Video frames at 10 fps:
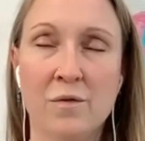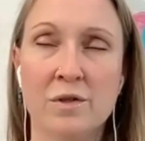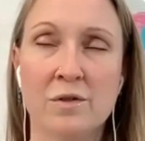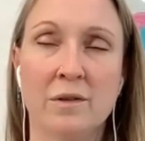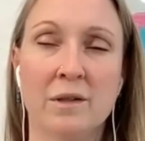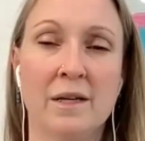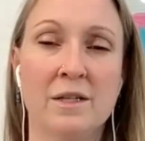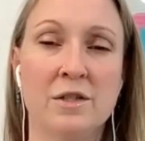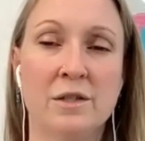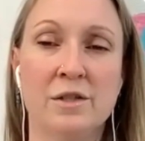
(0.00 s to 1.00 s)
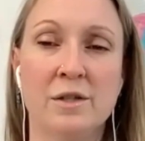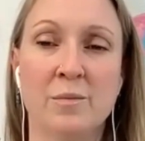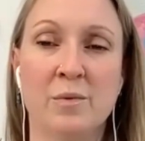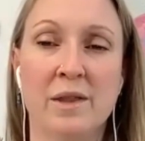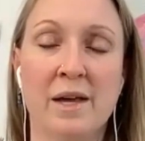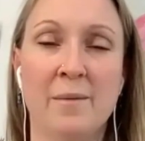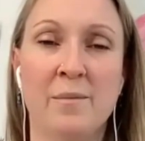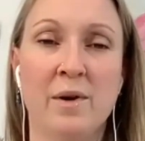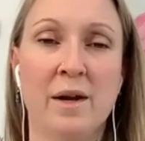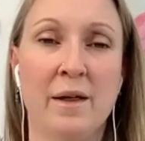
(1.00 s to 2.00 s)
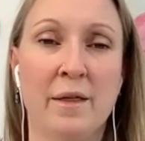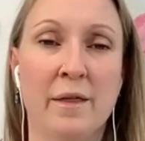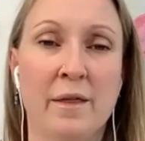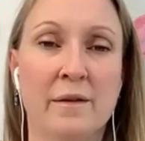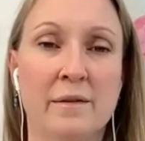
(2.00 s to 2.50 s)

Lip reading: forge a relationship with that breath,